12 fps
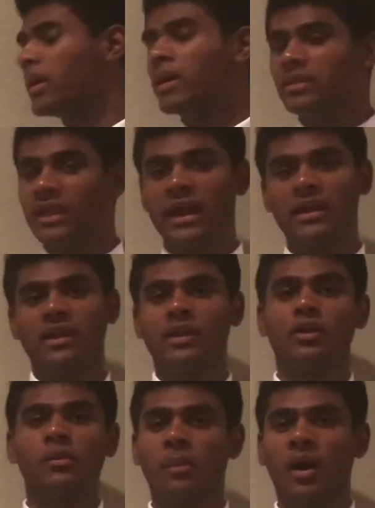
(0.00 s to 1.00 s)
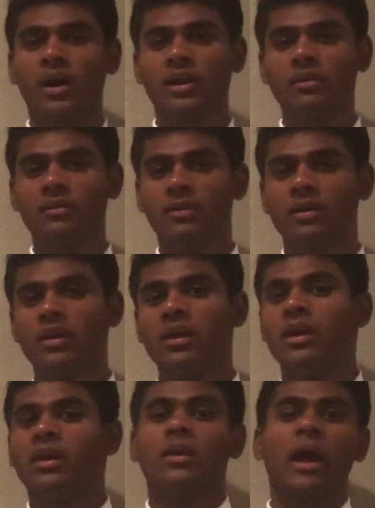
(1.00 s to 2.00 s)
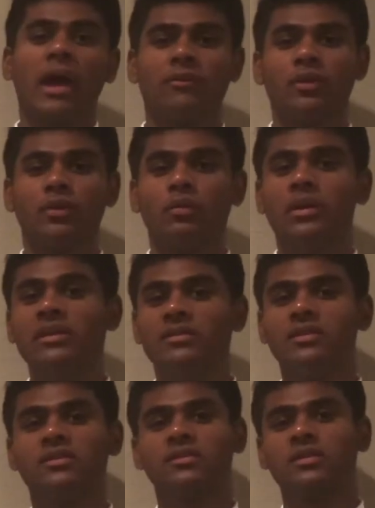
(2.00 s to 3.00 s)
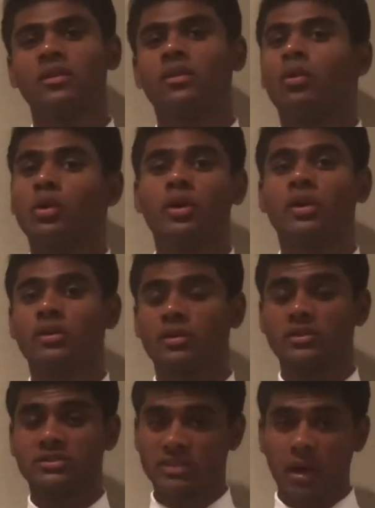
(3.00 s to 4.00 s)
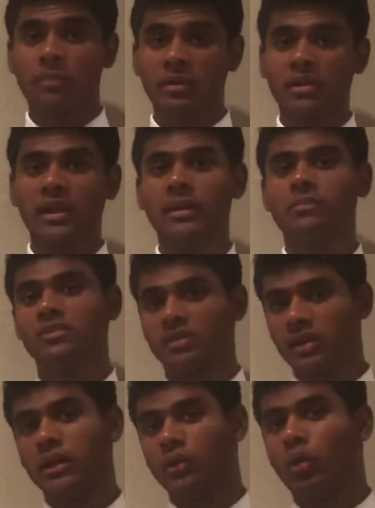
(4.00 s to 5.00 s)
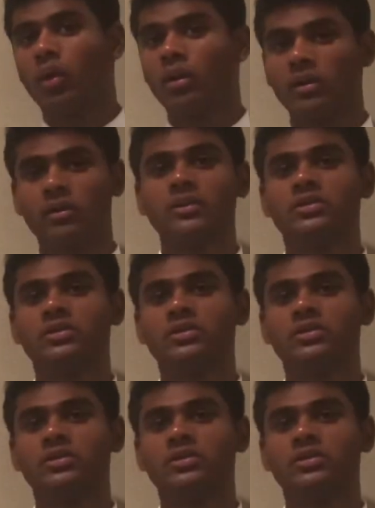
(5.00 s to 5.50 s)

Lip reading: Then in your body, have your reasons or your subclaims in order,